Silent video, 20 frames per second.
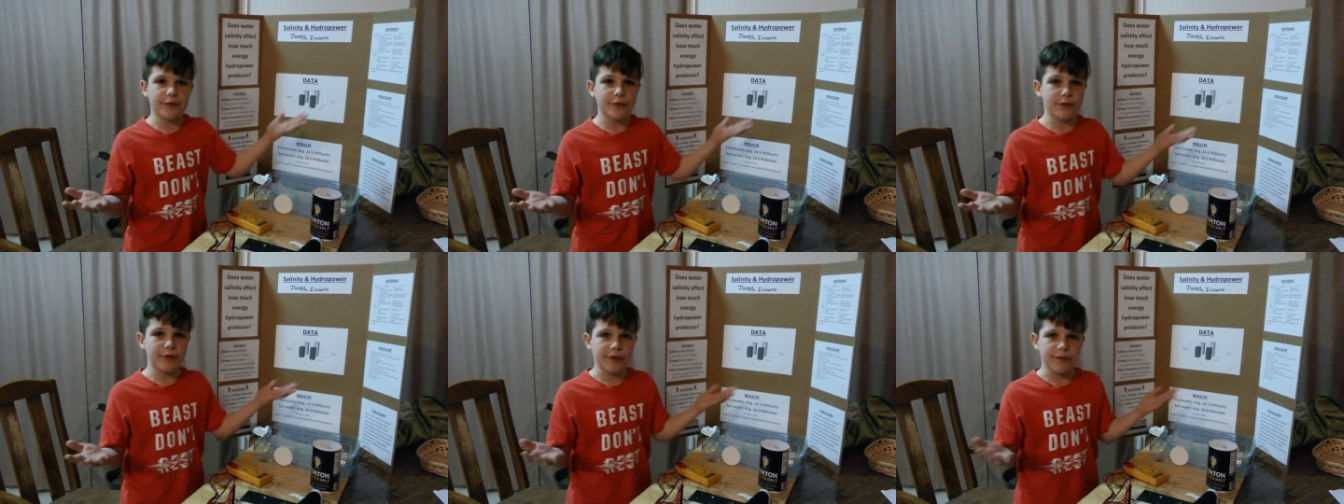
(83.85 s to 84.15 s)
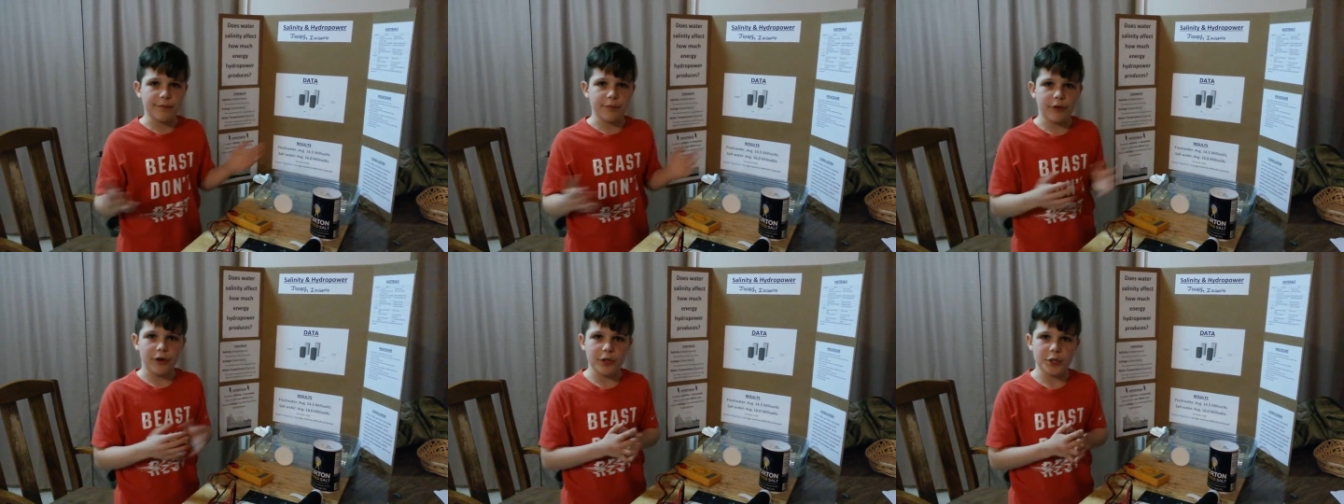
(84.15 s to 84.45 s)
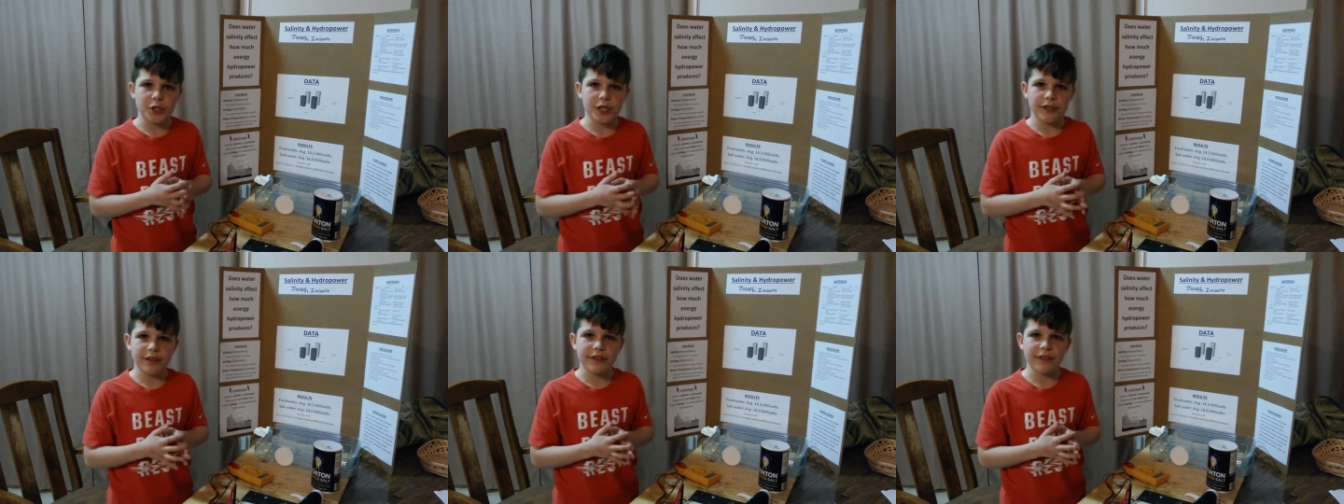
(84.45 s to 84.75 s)
do this
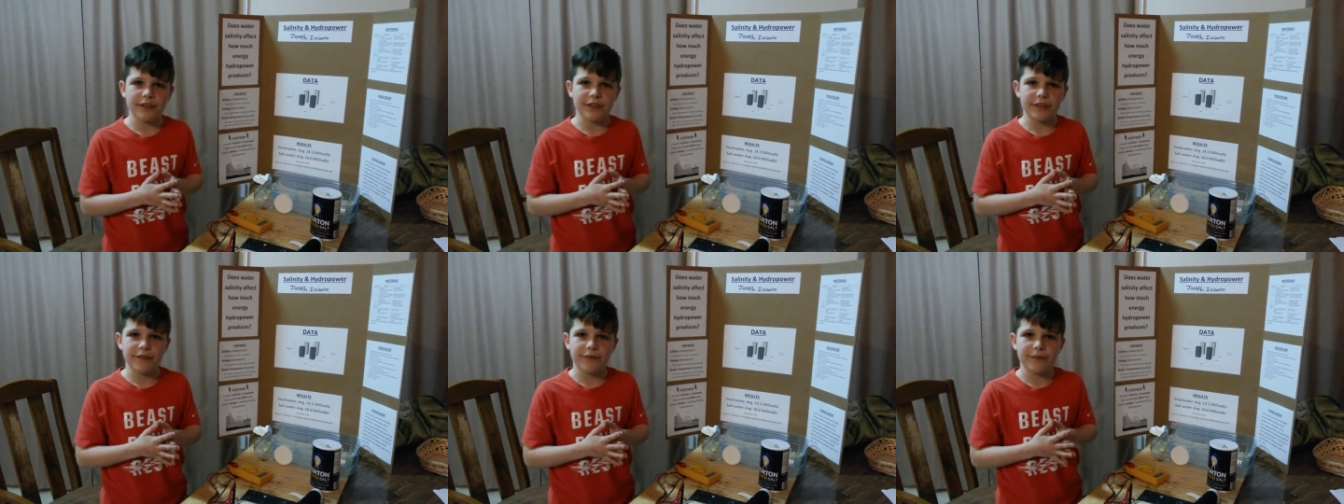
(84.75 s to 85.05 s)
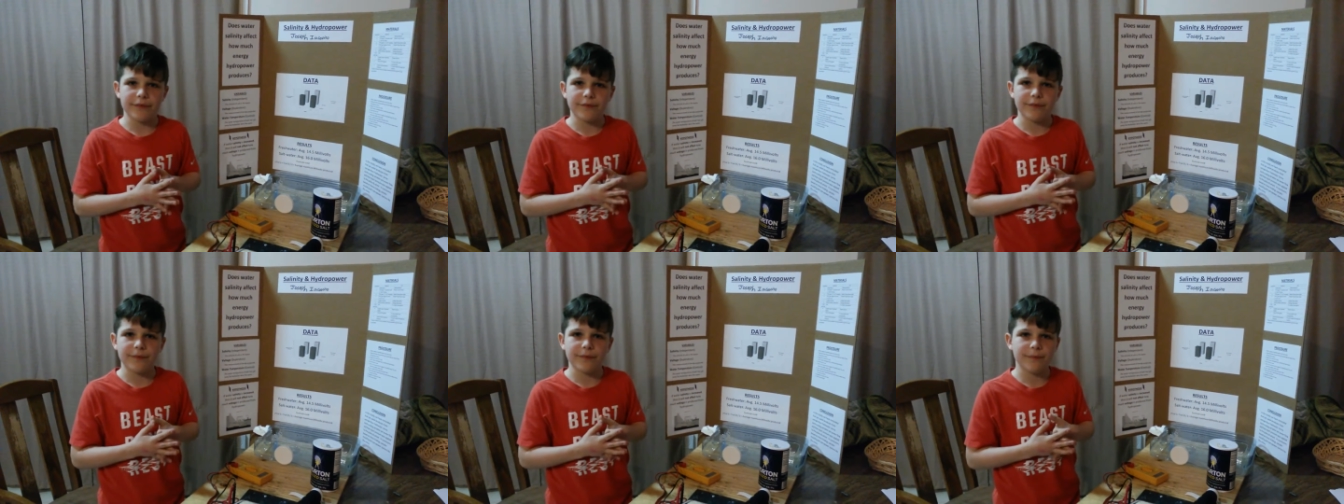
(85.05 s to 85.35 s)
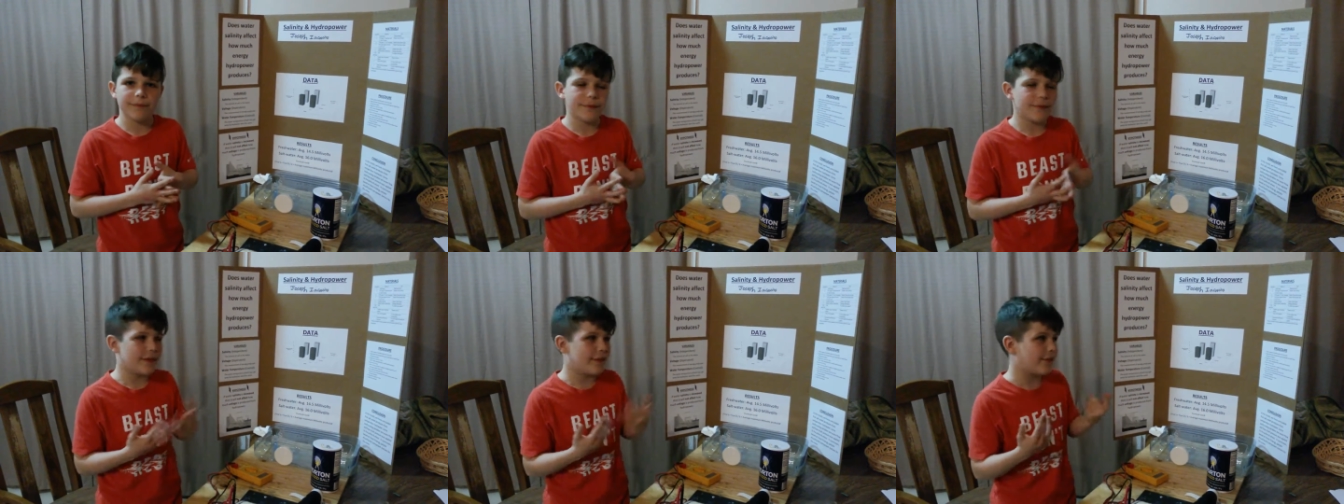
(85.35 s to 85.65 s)
project in
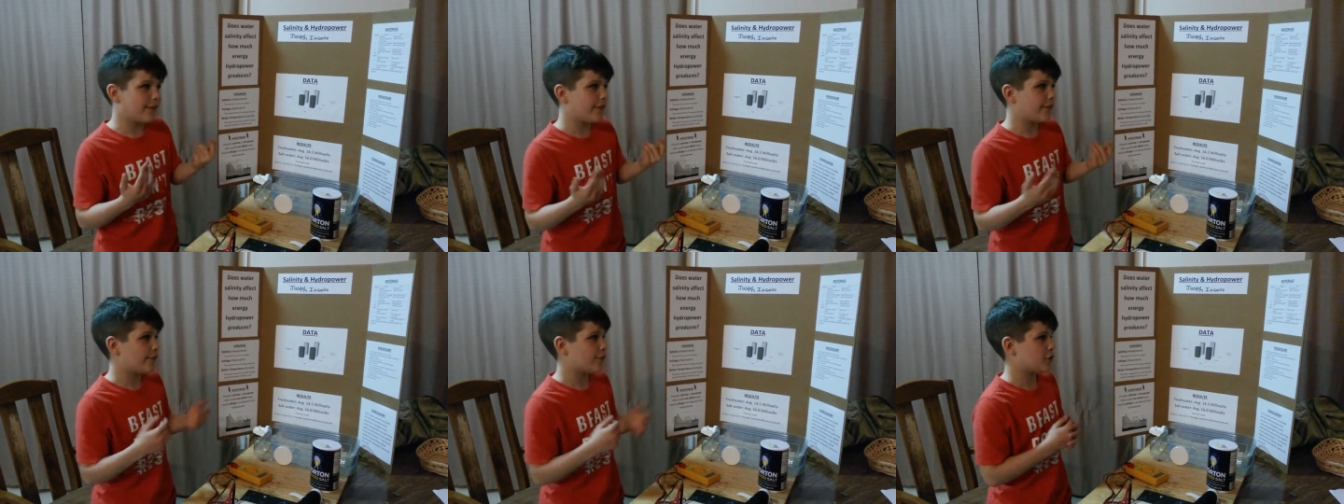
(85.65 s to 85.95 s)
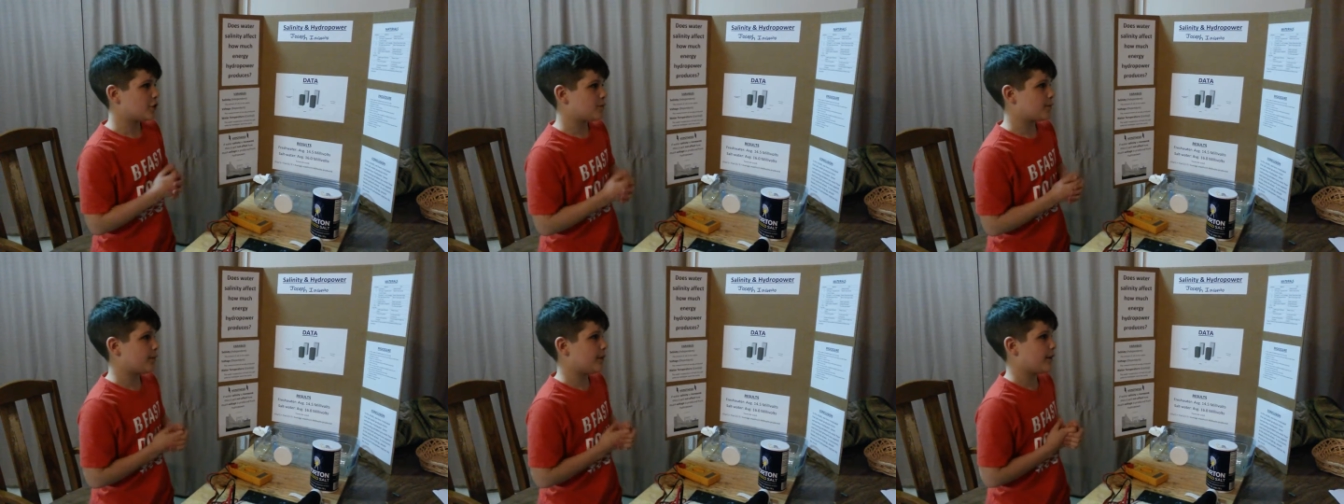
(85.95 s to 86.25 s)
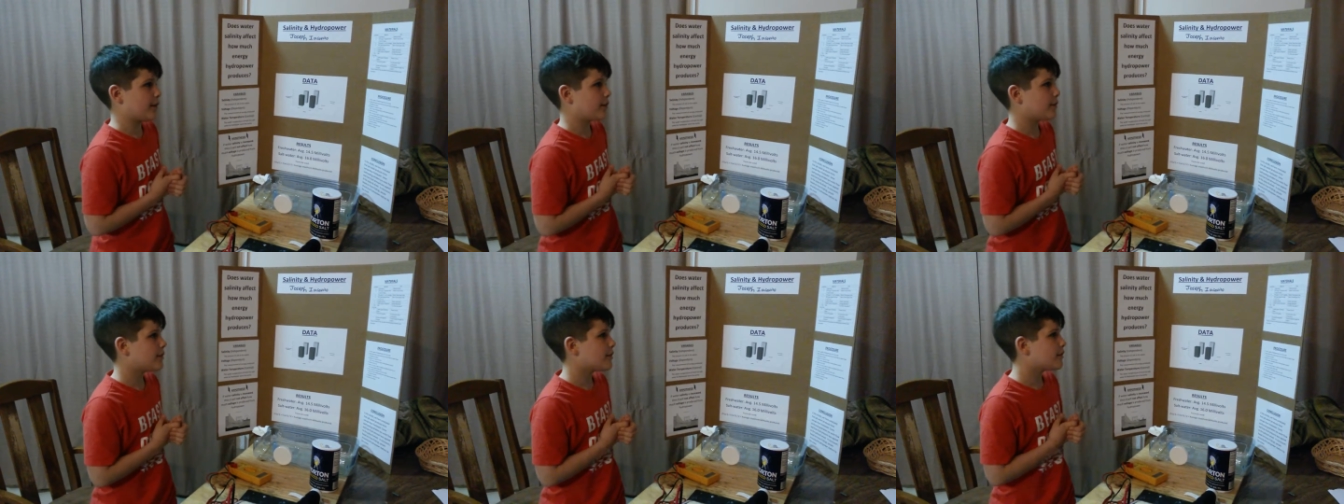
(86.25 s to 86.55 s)
the first
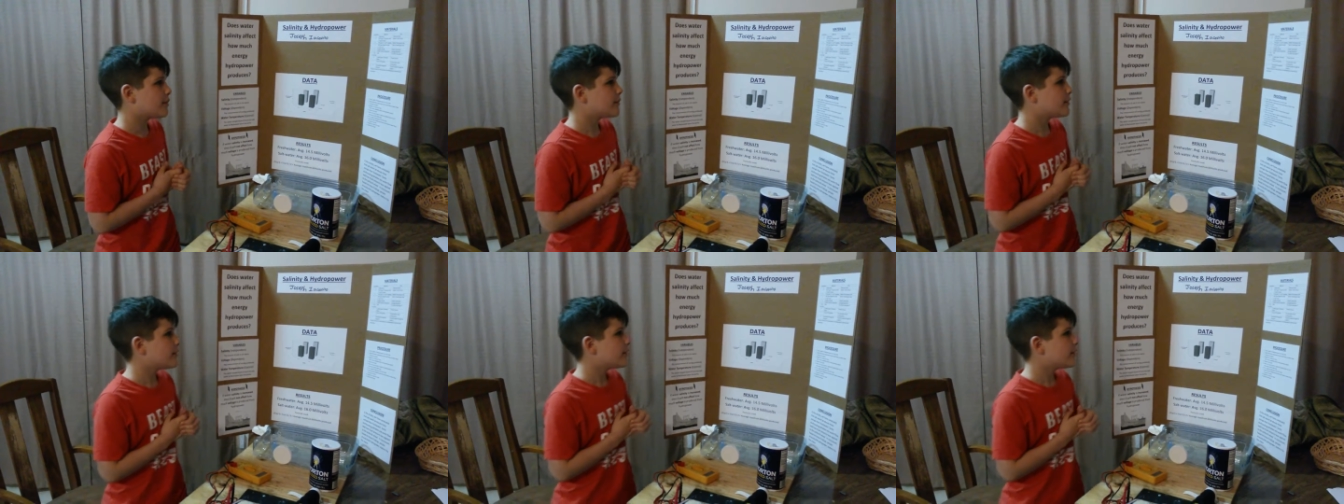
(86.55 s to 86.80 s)
place?